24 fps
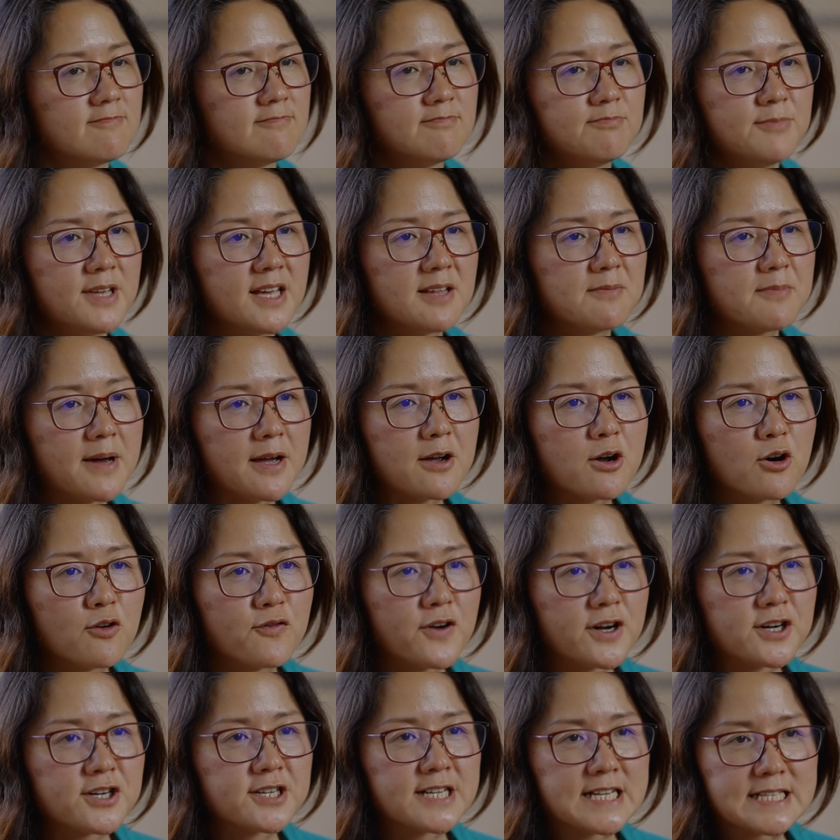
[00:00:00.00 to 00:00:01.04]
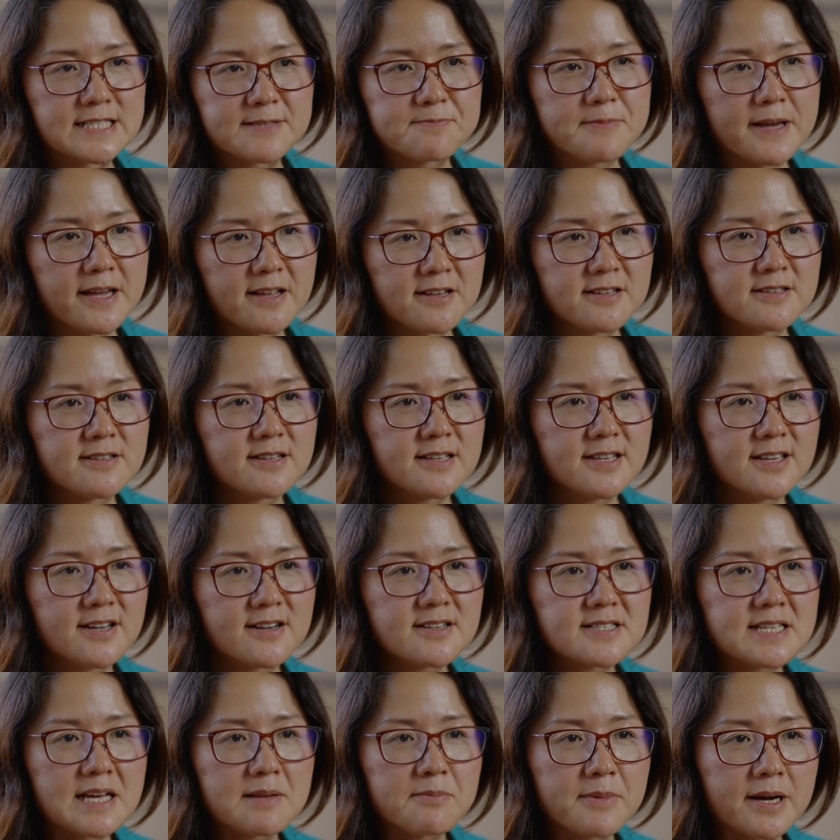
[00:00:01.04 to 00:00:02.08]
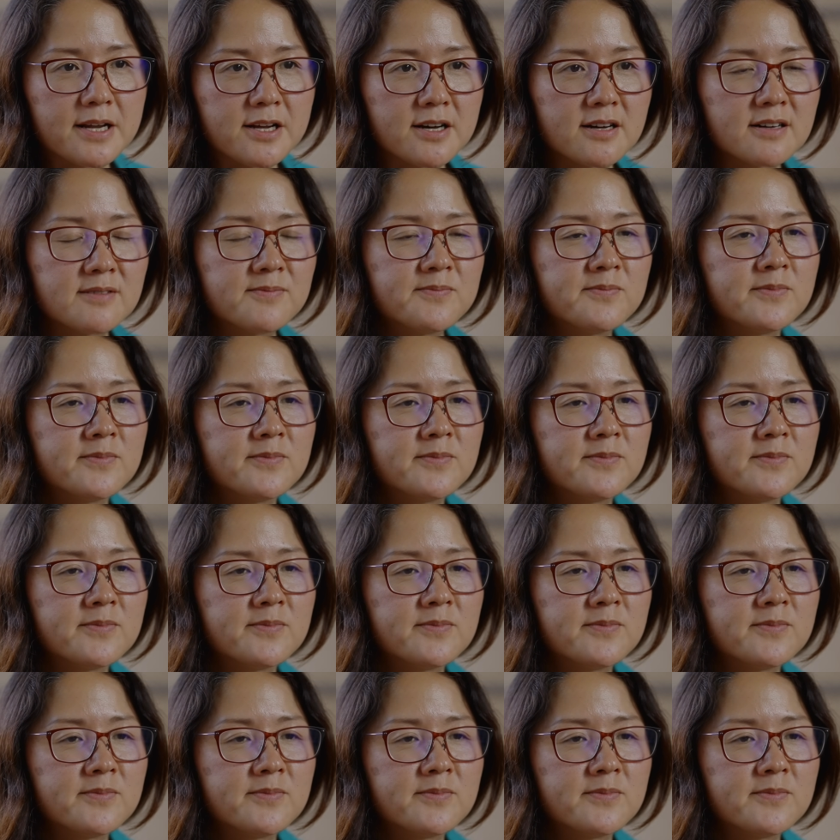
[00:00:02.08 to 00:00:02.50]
Me and my co-founder have spent years at Meta,